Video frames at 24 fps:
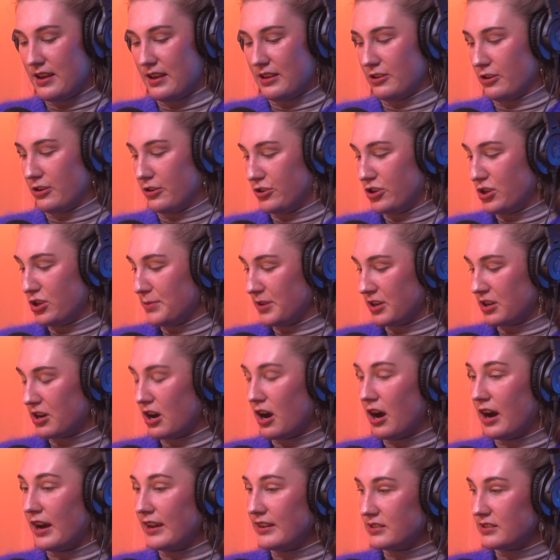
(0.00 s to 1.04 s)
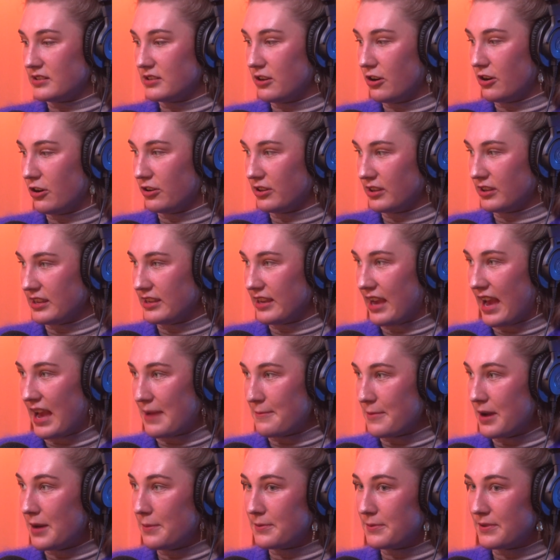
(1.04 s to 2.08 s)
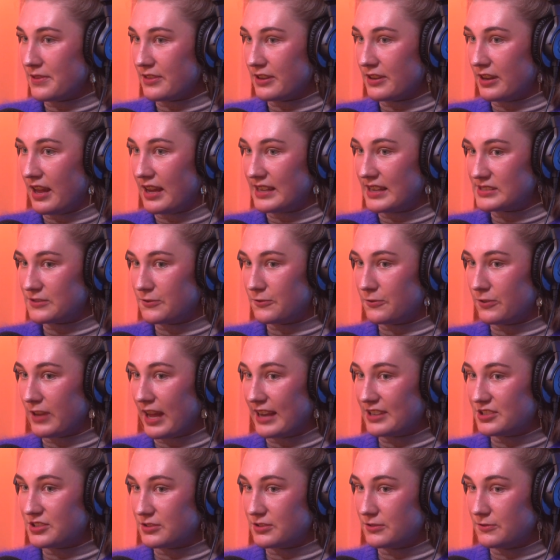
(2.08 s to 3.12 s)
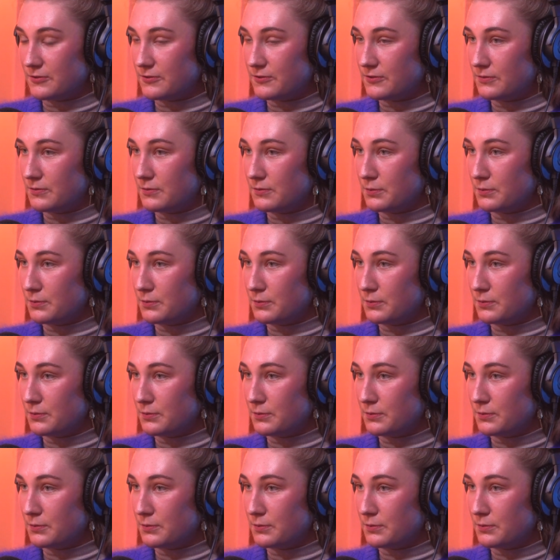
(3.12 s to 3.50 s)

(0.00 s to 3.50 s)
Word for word: you know, humankind only came up in the last flash of,